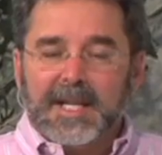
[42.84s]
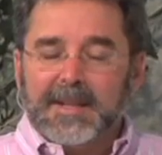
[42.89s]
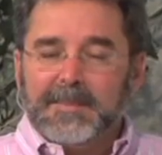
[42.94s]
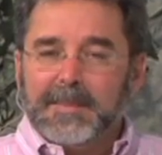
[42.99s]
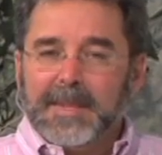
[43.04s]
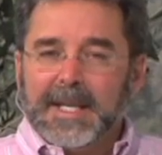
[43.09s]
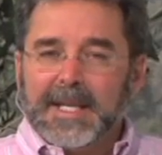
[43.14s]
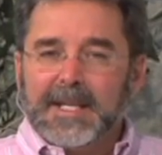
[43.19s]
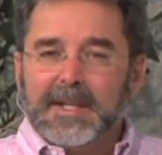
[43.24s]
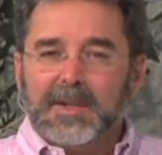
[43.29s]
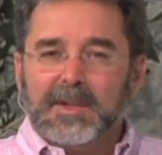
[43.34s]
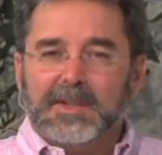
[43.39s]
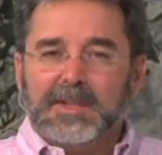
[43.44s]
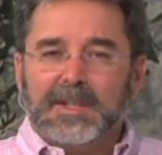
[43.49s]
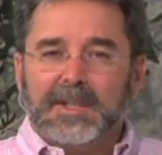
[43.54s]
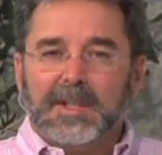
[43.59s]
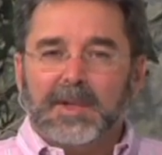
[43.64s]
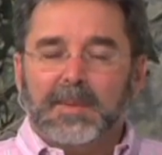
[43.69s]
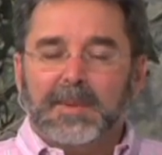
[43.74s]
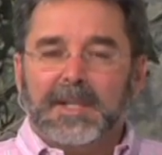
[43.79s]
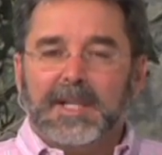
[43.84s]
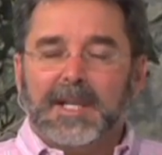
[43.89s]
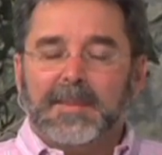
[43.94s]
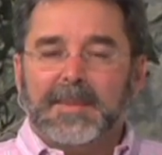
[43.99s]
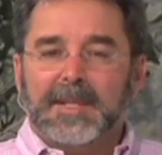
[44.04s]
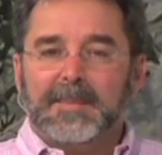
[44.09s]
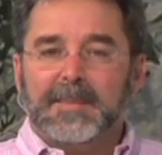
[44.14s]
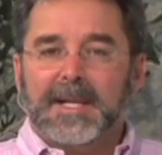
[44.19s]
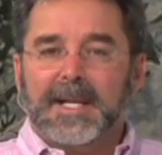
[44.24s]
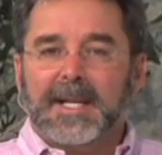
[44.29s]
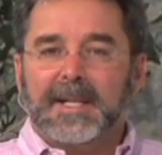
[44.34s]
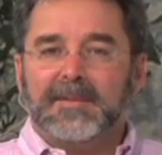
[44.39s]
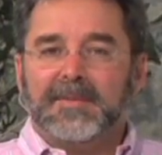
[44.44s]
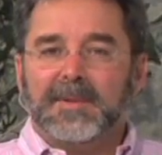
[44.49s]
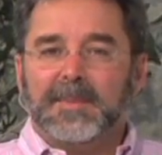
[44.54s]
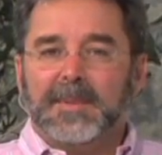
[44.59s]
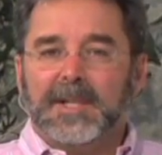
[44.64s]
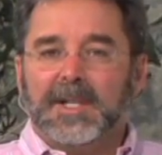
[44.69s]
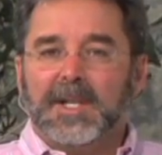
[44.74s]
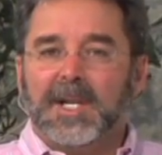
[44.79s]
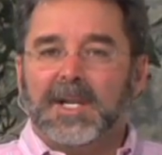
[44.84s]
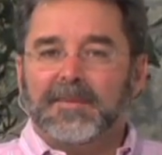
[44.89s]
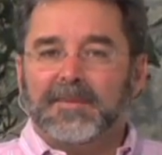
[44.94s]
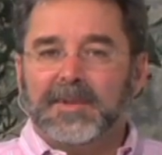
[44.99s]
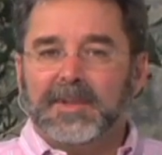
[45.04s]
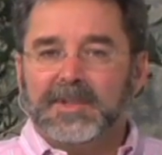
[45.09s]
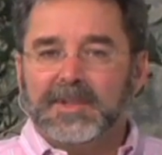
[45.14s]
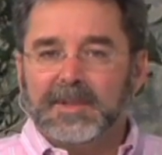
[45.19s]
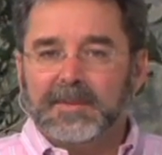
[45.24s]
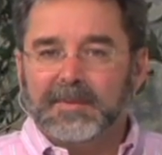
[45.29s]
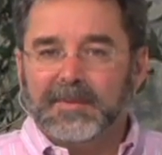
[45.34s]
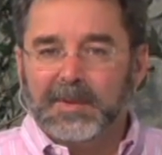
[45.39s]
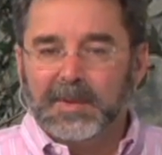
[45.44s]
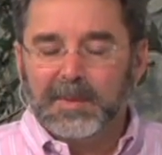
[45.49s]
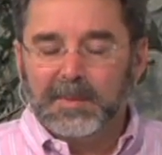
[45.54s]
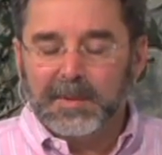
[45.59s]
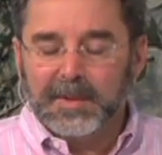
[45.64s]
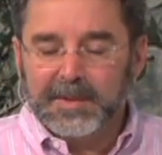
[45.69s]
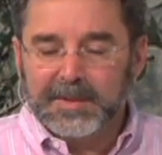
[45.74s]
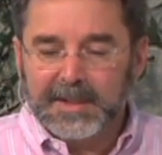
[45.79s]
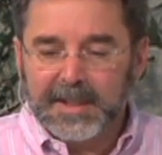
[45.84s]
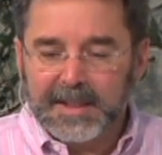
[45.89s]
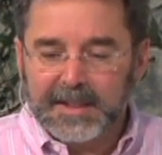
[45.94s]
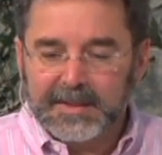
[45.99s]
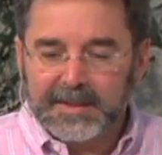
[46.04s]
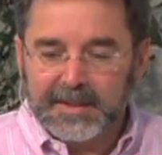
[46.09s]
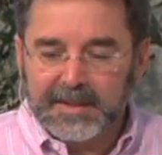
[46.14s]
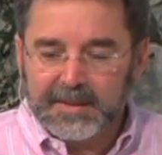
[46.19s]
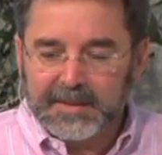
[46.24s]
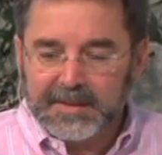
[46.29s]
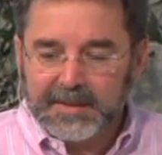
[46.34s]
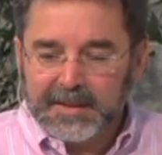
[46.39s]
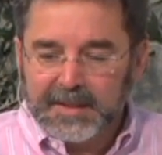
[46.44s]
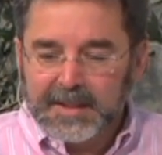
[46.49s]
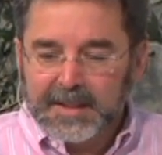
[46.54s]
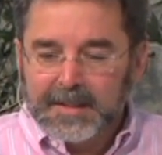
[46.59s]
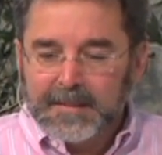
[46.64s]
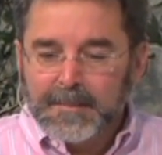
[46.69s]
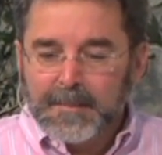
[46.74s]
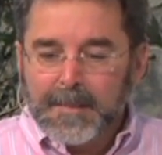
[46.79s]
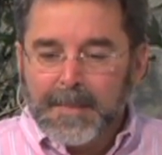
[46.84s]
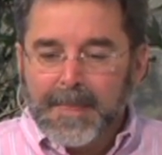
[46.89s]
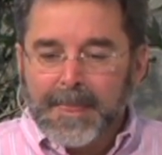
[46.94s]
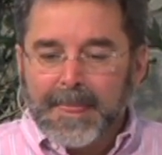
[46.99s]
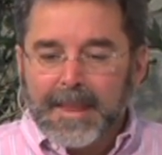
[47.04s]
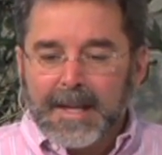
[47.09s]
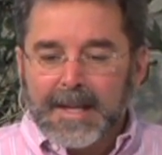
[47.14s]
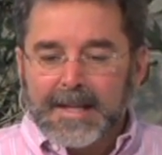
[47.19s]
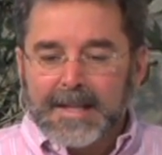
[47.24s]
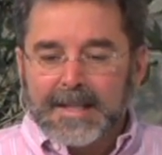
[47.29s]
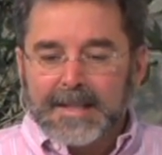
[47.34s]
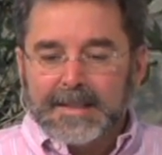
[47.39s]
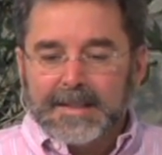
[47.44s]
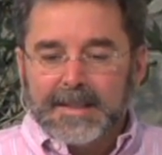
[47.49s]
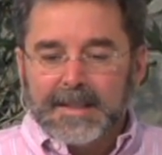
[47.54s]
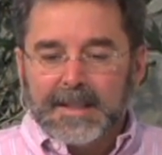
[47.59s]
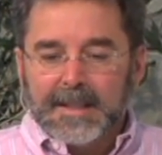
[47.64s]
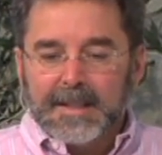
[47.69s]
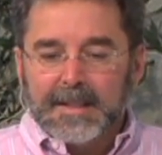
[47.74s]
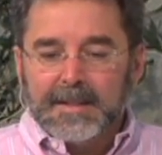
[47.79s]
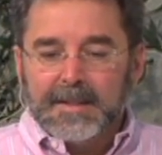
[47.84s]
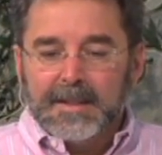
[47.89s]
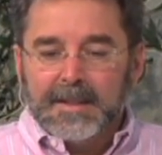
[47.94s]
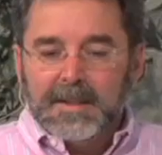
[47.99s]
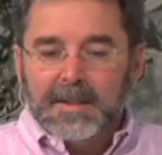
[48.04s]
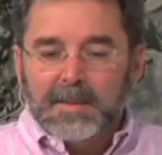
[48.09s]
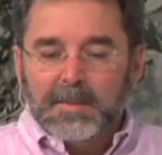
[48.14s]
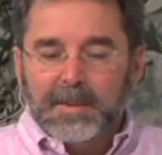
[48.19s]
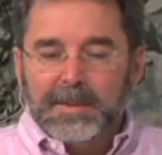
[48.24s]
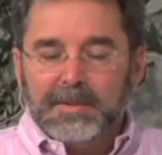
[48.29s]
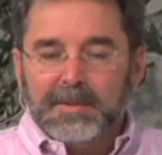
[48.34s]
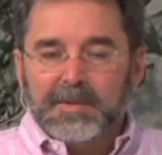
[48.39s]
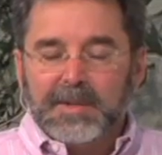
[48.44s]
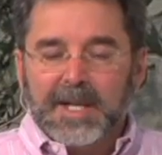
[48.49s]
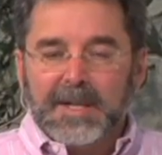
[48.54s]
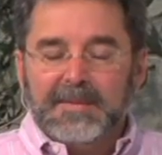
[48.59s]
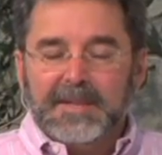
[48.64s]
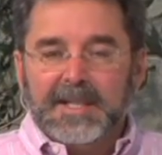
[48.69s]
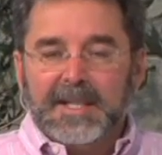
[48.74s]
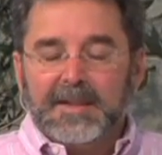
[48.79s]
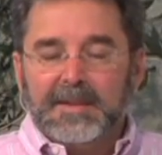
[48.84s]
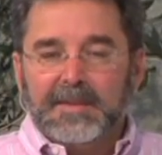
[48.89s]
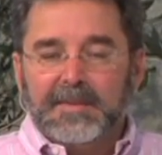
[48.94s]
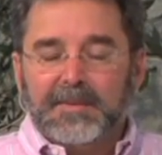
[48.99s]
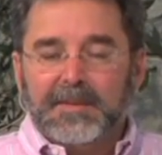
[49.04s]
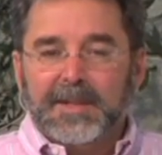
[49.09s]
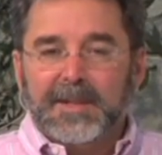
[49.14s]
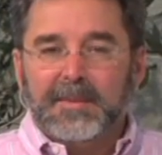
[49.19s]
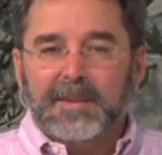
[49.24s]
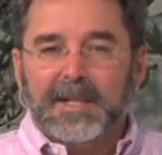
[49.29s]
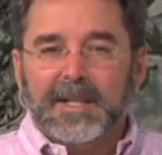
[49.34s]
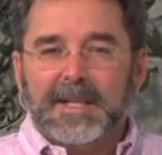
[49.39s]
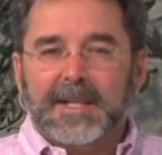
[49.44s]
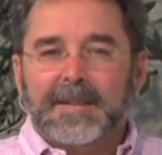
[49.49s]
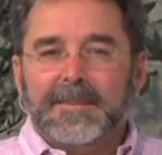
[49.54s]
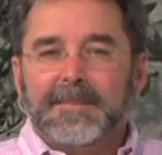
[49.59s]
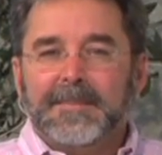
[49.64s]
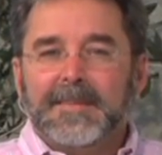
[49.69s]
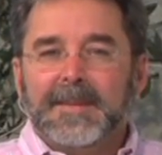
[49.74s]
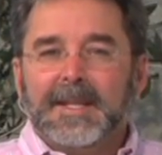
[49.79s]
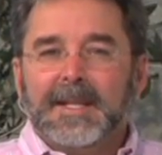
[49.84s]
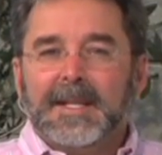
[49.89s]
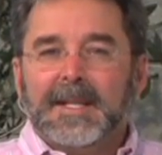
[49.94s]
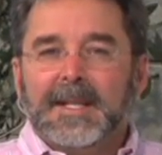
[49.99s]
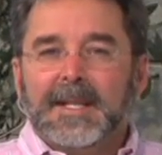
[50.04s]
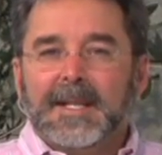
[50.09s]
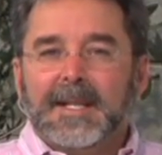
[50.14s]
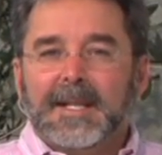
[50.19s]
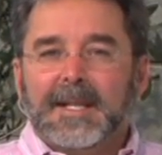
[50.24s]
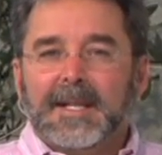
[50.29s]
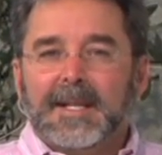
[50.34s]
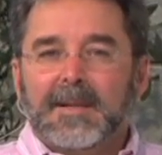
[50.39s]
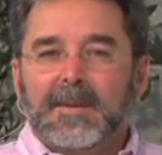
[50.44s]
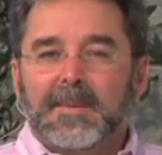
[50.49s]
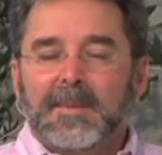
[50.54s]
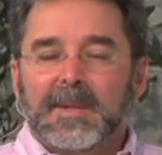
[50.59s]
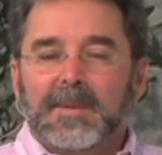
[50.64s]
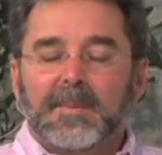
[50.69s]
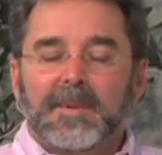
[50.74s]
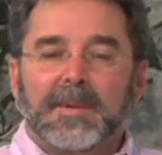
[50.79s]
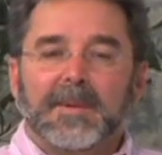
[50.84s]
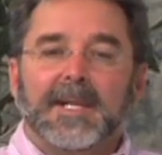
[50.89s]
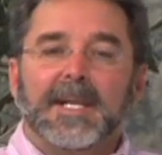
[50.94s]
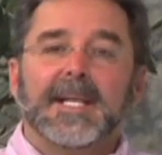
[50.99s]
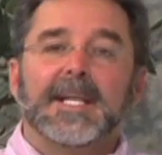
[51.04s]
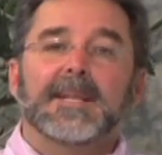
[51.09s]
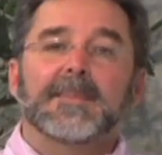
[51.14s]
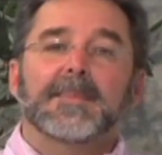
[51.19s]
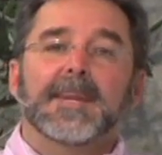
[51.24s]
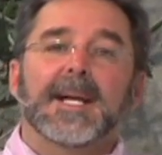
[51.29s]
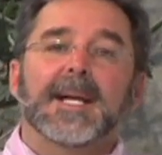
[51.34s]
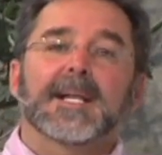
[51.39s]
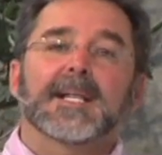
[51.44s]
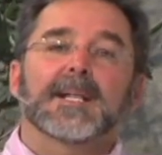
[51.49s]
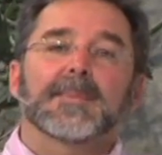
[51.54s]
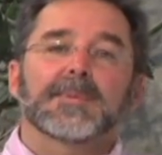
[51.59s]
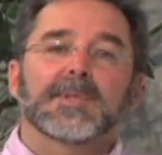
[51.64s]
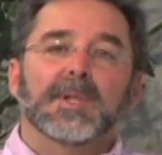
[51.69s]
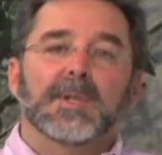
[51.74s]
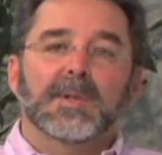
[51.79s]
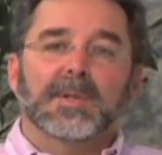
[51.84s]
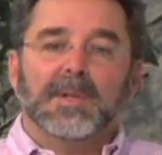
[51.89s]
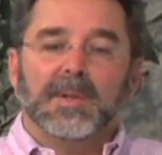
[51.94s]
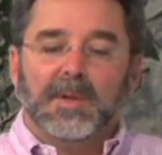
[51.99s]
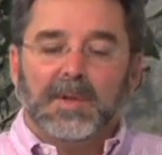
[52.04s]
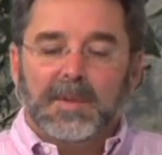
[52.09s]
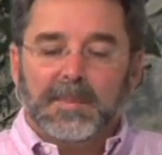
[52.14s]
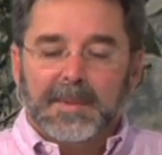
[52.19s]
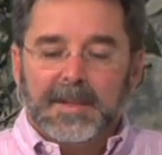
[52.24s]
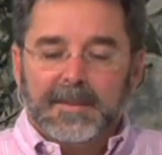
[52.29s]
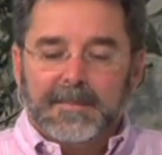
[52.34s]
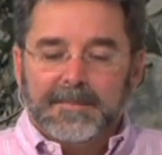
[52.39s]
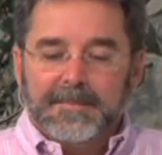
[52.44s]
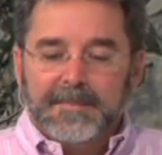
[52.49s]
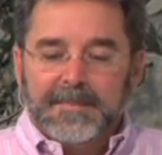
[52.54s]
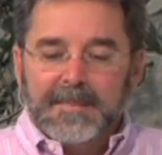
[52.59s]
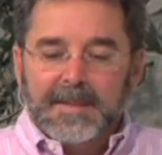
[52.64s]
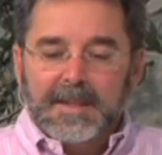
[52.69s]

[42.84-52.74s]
and I many years ago were coming back from a conference in Fort Worth, Texas. And we were driving down the freeway, and we were heading back up to Oklahoma.